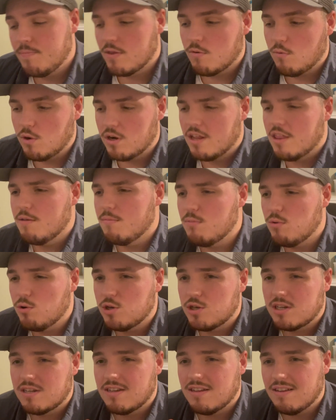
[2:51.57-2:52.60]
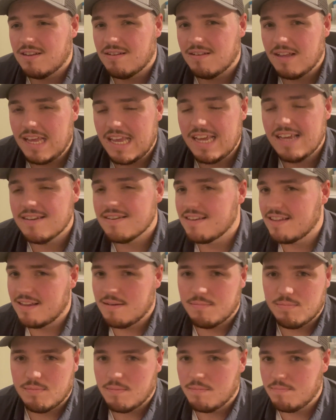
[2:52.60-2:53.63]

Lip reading: One of the most easily